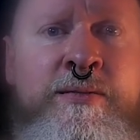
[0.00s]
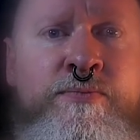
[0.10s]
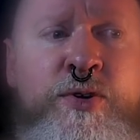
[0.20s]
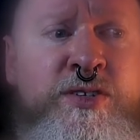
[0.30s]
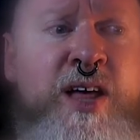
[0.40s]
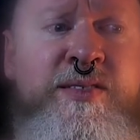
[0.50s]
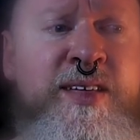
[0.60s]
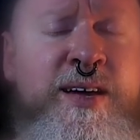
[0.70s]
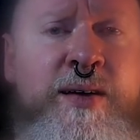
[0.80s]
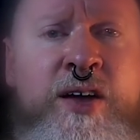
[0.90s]
There's
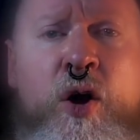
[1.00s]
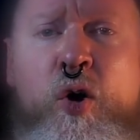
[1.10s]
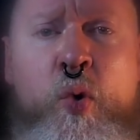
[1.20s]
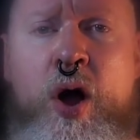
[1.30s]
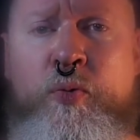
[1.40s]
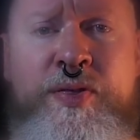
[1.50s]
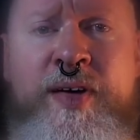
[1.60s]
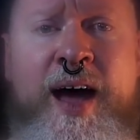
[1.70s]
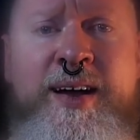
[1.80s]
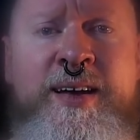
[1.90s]
nothing at all wrong with
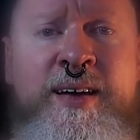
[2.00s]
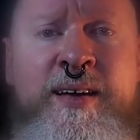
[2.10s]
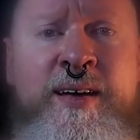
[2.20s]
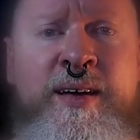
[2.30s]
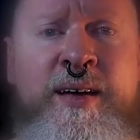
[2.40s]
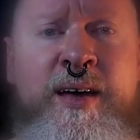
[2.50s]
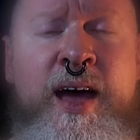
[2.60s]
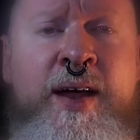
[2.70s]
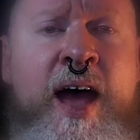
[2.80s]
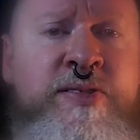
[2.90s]
that.
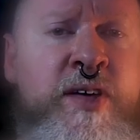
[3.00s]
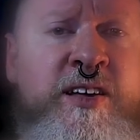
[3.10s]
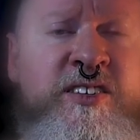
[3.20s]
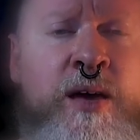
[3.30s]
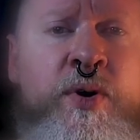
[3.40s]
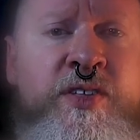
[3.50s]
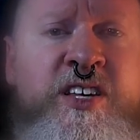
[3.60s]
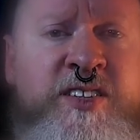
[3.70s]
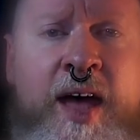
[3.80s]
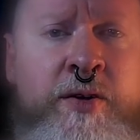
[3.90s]
And I think some of the
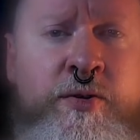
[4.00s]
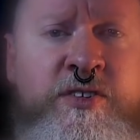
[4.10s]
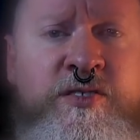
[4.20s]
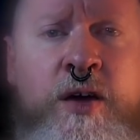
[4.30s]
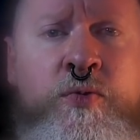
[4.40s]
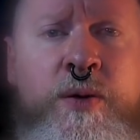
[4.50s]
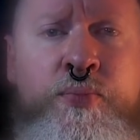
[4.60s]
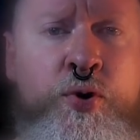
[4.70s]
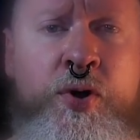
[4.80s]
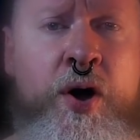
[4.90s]
standards that we
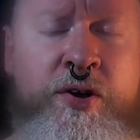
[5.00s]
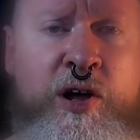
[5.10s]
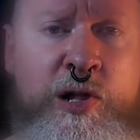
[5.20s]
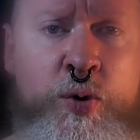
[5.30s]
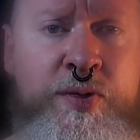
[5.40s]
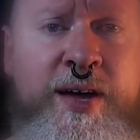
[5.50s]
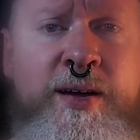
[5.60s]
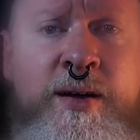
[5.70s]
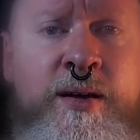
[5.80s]
put on clothing,